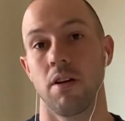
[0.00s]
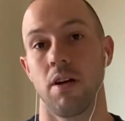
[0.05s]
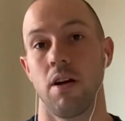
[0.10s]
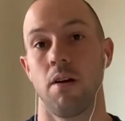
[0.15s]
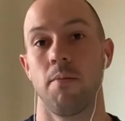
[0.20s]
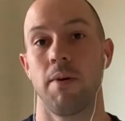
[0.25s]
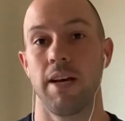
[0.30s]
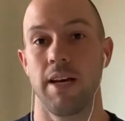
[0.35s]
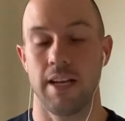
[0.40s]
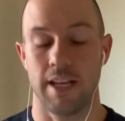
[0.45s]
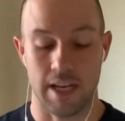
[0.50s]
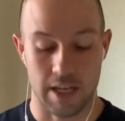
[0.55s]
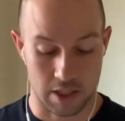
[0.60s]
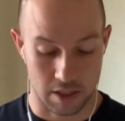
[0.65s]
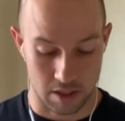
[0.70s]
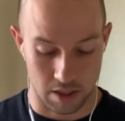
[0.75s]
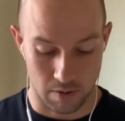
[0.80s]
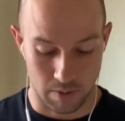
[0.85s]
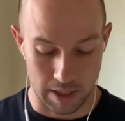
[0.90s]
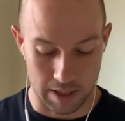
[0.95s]
I had
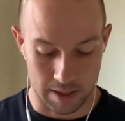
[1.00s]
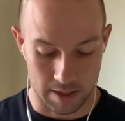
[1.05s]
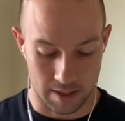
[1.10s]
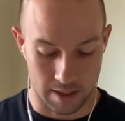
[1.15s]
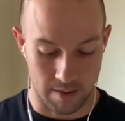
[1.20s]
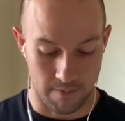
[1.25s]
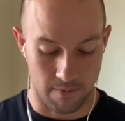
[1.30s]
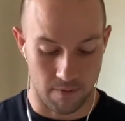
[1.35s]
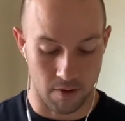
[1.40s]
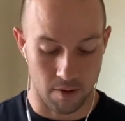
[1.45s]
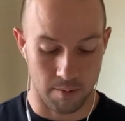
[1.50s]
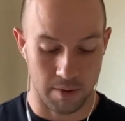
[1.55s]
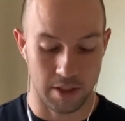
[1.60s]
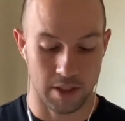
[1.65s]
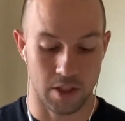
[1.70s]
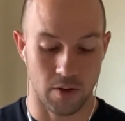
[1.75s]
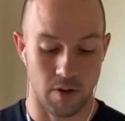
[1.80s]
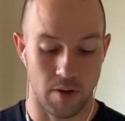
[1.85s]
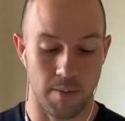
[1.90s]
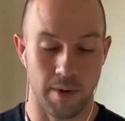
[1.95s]
Ashley write this up for me,
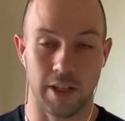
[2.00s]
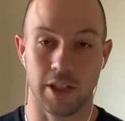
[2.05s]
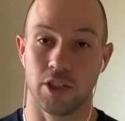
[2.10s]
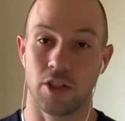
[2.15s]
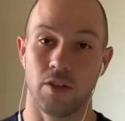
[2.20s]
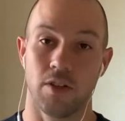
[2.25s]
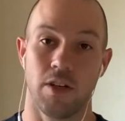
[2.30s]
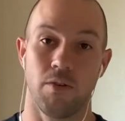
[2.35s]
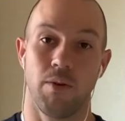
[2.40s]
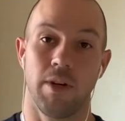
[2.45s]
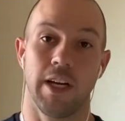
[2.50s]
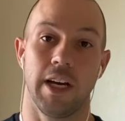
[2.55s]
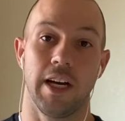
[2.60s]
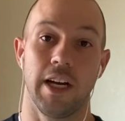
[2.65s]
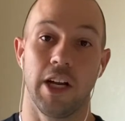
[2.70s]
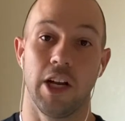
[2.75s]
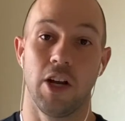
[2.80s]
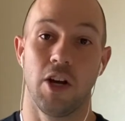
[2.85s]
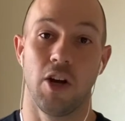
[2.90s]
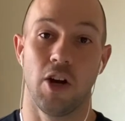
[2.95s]
so we made sure that we
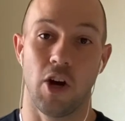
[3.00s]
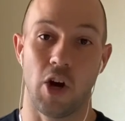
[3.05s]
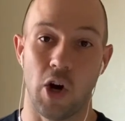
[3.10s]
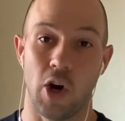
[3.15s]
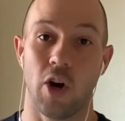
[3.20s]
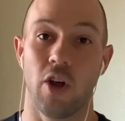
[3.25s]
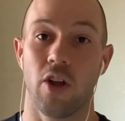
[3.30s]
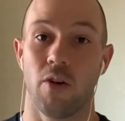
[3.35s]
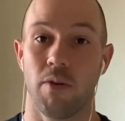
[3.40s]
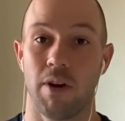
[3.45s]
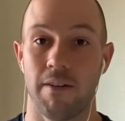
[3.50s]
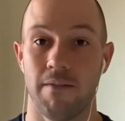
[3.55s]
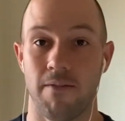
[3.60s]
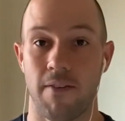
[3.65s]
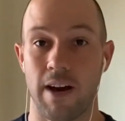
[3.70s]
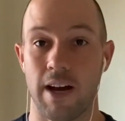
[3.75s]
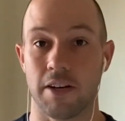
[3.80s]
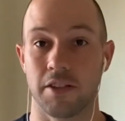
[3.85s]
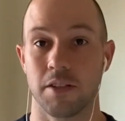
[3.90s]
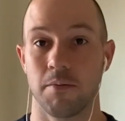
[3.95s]
got all the right
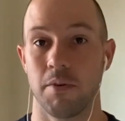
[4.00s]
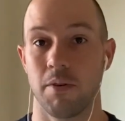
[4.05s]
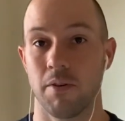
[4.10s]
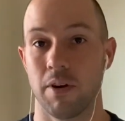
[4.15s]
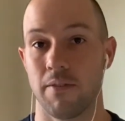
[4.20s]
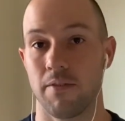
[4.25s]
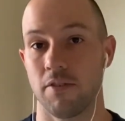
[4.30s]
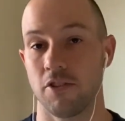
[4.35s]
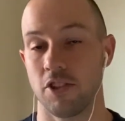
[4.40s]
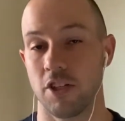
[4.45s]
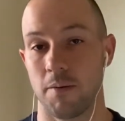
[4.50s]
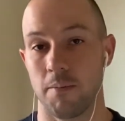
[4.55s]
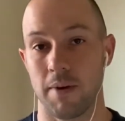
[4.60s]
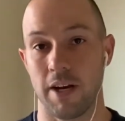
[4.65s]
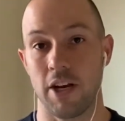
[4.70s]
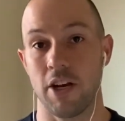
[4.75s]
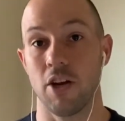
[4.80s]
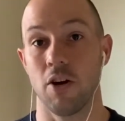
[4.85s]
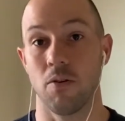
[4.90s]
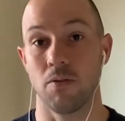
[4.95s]
facts. I'm going to be referencing my
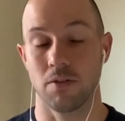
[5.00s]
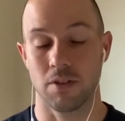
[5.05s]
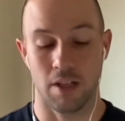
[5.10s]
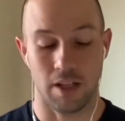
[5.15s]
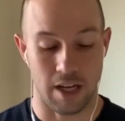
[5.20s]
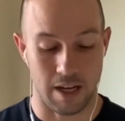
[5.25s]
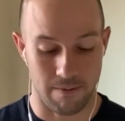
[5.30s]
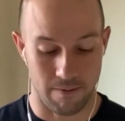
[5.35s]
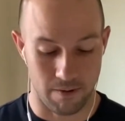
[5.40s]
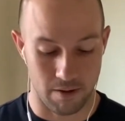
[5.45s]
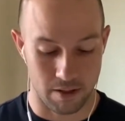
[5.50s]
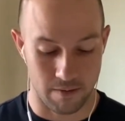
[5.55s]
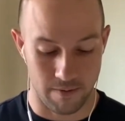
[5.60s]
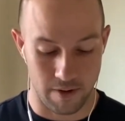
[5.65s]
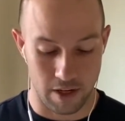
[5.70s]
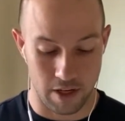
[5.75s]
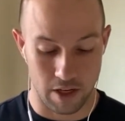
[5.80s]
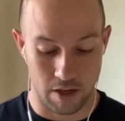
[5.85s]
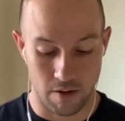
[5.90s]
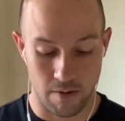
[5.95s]
notes a lot for this
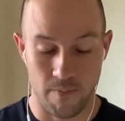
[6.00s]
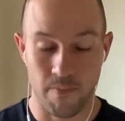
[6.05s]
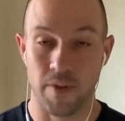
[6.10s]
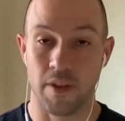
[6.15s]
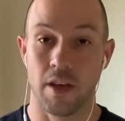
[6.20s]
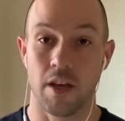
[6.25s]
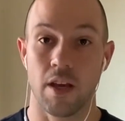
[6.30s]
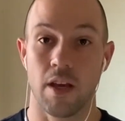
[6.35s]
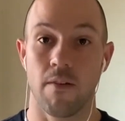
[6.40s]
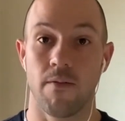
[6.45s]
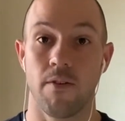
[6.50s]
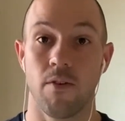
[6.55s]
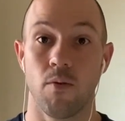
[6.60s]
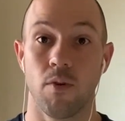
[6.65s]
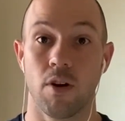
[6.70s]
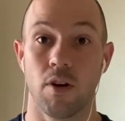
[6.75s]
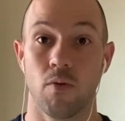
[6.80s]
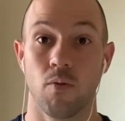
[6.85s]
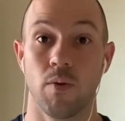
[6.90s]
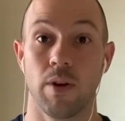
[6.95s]
video. If you
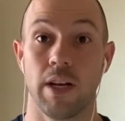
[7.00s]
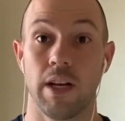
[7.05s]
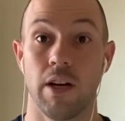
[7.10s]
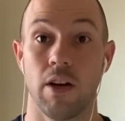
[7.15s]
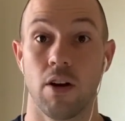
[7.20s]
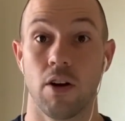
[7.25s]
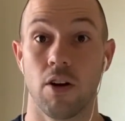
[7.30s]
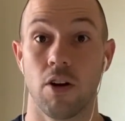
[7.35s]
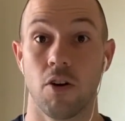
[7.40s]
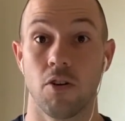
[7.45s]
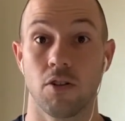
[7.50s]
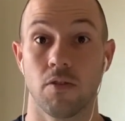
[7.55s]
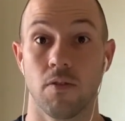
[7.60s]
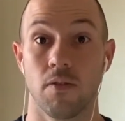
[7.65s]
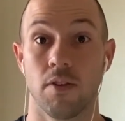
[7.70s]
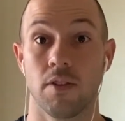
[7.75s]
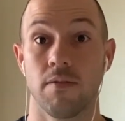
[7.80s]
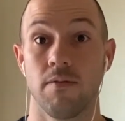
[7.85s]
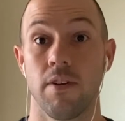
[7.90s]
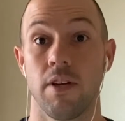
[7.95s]
want to read our notes for
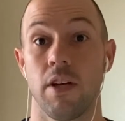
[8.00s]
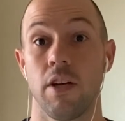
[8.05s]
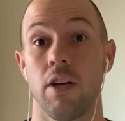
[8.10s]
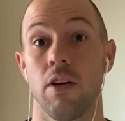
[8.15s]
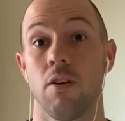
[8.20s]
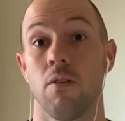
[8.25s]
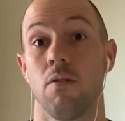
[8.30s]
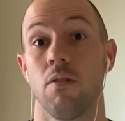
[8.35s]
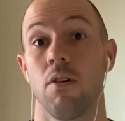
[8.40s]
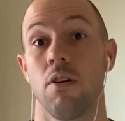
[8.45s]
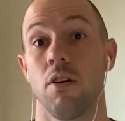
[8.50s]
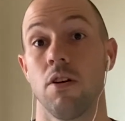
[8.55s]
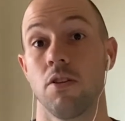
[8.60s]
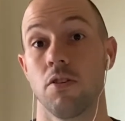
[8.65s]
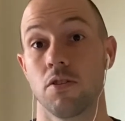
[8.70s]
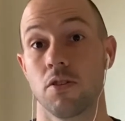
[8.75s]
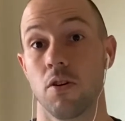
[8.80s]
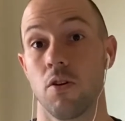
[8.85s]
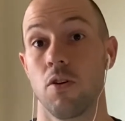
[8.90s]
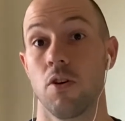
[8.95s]
this video,
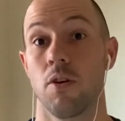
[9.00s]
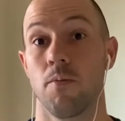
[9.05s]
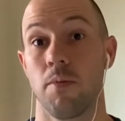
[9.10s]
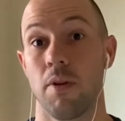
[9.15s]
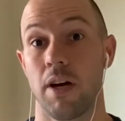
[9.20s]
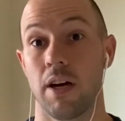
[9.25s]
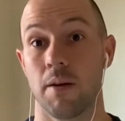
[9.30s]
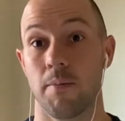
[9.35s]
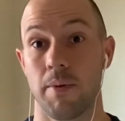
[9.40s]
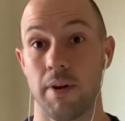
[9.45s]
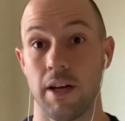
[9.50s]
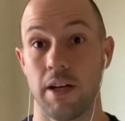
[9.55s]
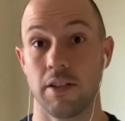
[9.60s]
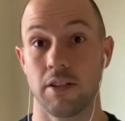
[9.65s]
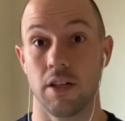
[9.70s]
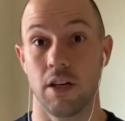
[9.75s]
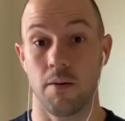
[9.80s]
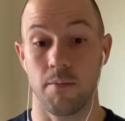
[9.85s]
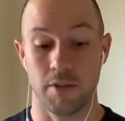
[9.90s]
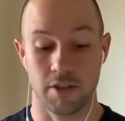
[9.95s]
just go to our blog page,
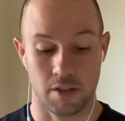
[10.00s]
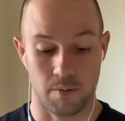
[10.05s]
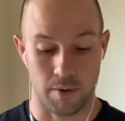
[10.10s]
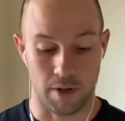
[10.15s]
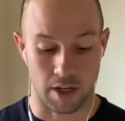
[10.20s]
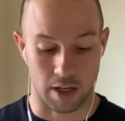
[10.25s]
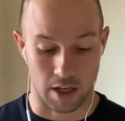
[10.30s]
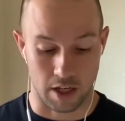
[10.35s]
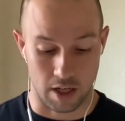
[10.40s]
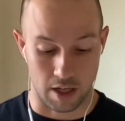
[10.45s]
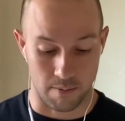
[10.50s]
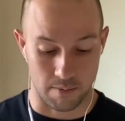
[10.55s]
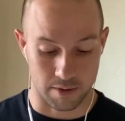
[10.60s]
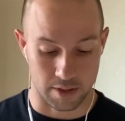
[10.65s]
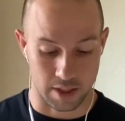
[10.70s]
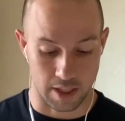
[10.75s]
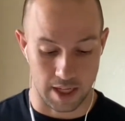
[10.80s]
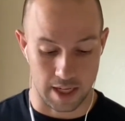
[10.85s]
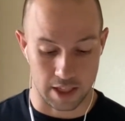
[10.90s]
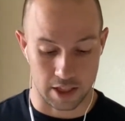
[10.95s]

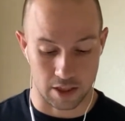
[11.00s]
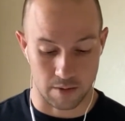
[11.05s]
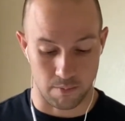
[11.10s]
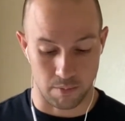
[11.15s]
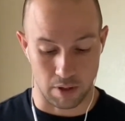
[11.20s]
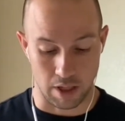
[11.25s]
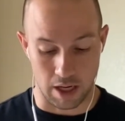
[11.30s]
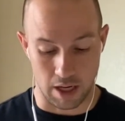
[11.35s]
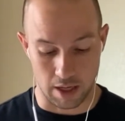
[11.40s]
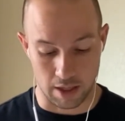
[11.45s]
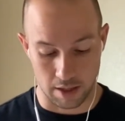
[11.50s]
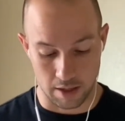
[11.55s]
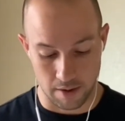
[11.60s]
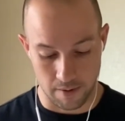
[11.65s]
mrbeer.com/blog.